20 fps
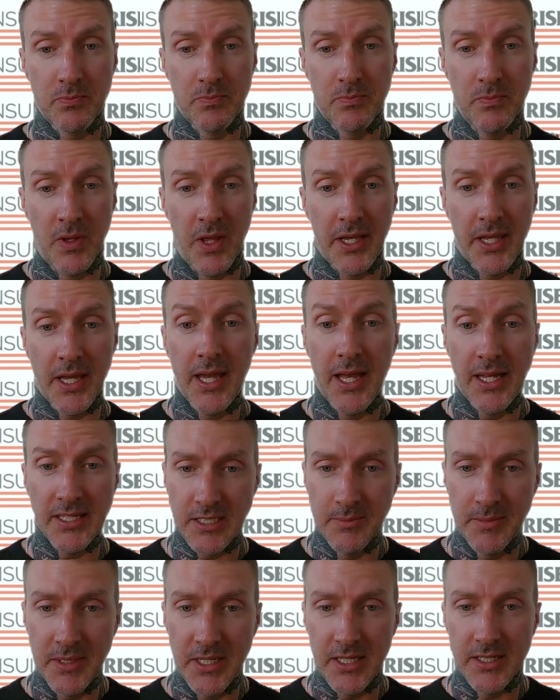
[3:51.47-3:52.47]
like
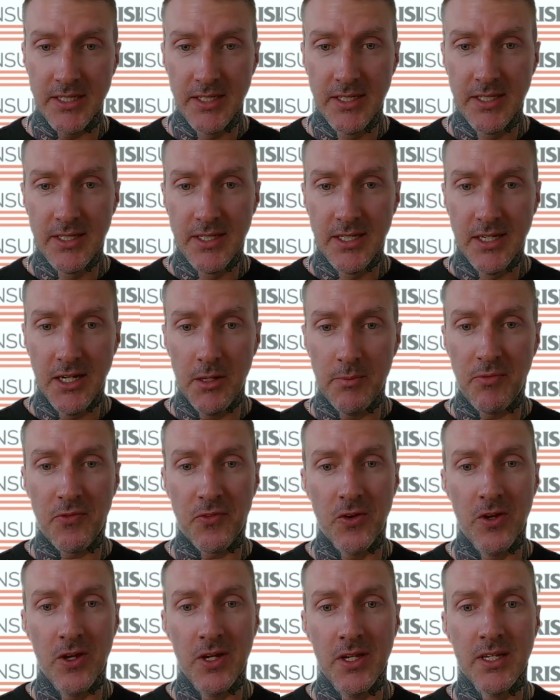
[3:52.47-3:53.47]
estimate up
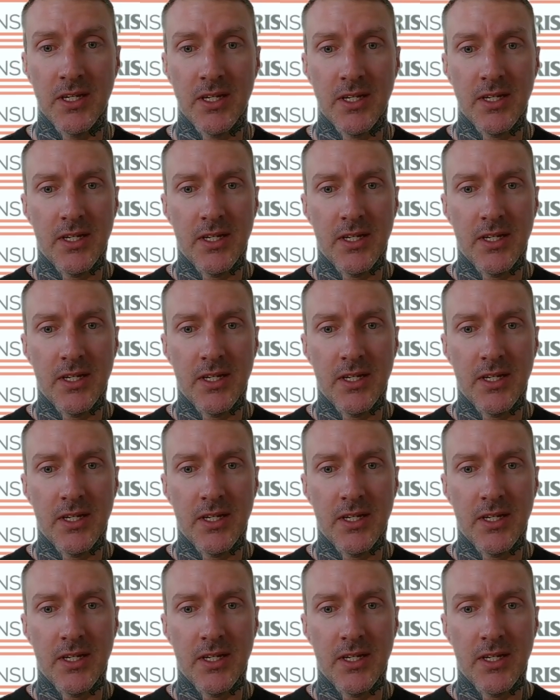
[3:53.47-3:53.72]
front.